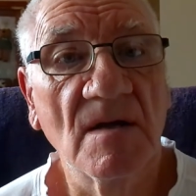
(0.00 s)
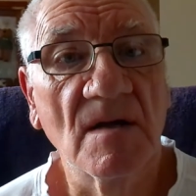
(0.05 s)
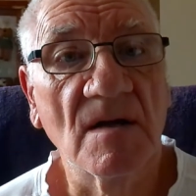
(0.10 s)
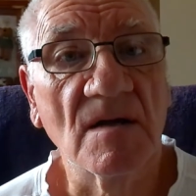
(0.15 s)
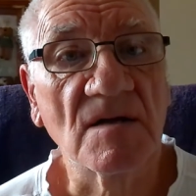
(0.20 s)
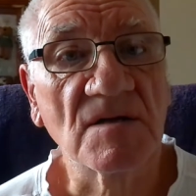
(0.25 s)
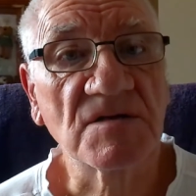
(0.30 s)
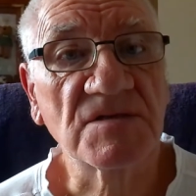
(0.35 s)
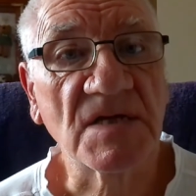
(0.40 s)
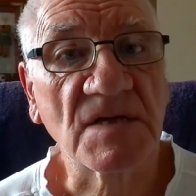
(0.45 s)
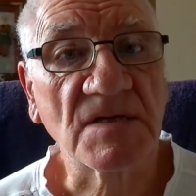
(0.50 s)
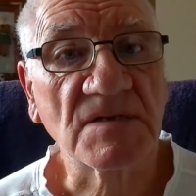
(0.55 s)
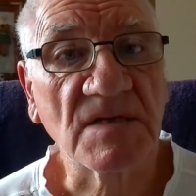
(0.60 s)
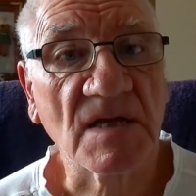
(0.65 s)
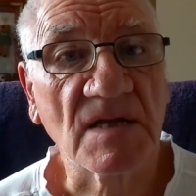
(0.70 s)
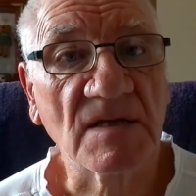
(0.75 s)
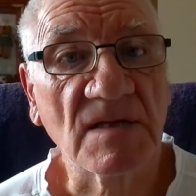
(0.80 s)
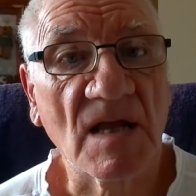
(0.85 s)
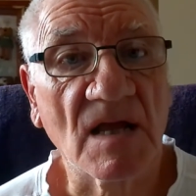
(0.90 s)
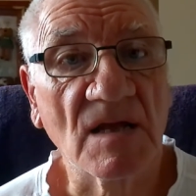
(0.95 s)

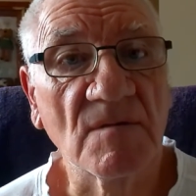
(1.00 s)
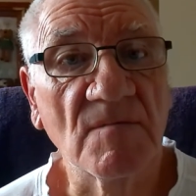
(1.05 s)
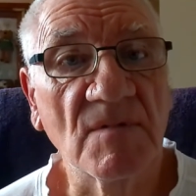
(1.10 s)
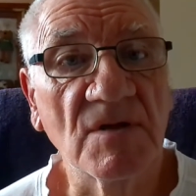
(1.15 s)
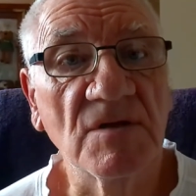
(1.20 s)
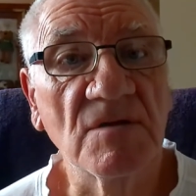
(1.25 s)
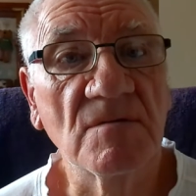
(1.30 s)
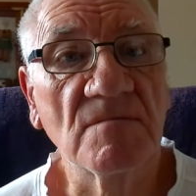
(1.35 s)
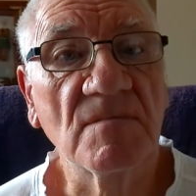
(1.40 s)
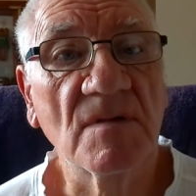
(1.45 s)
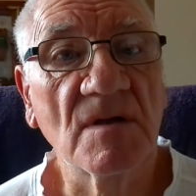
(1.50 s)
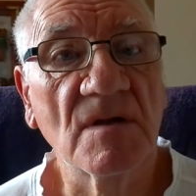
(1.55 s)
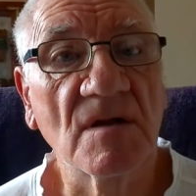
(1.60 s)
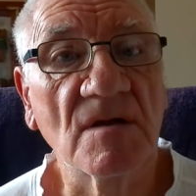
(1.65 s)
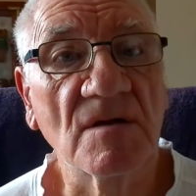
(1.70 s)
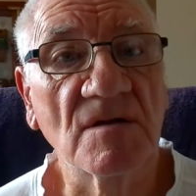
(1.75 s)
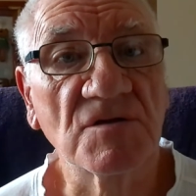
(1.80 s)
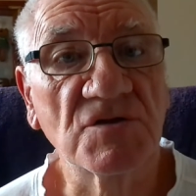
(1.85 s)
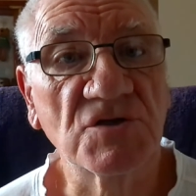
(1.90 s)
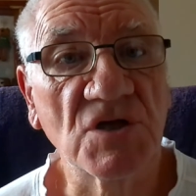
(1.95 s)
16th aluminium
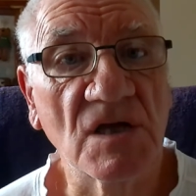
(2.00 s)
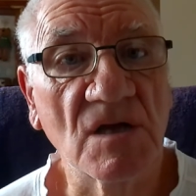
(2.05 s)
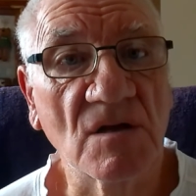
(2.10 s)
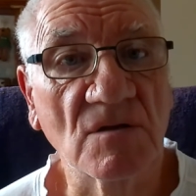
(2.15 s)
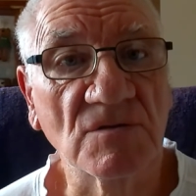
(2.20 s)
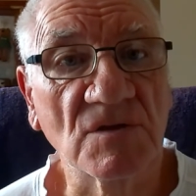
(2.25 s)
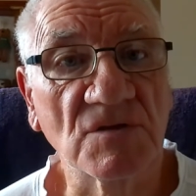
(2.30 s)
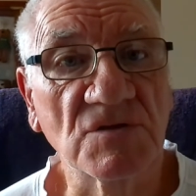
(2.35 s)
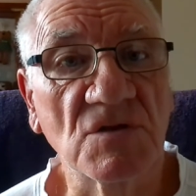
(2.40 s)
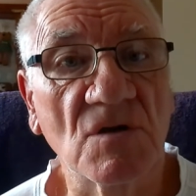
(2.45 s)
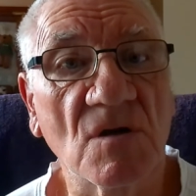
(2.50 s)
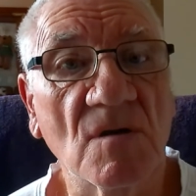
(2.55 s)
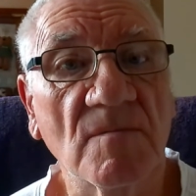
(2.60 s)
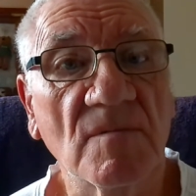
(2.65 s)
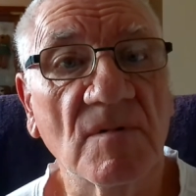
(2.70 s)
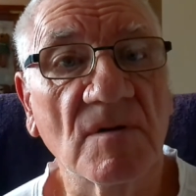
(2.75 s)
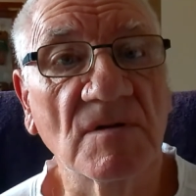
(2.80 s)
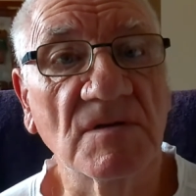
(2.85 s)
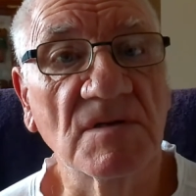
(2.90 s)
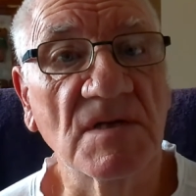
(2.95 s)
sheet on the top,
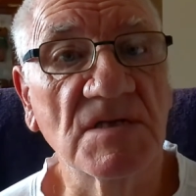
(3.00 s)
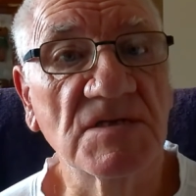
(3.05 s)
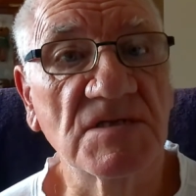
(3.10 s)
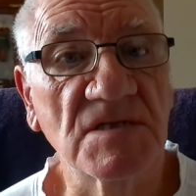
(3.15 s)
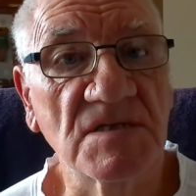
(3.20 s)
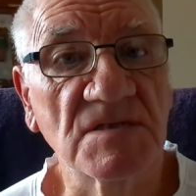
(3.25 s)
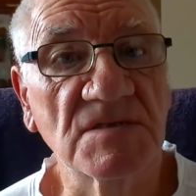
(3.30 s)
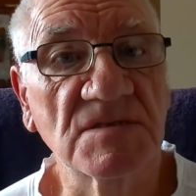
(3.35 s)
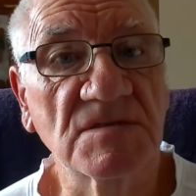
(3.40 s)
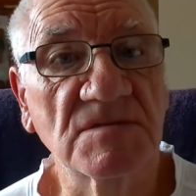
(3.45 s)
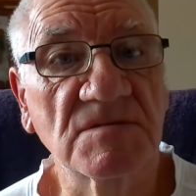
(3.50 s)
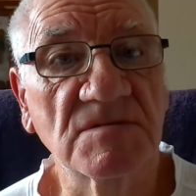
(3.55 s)
and this is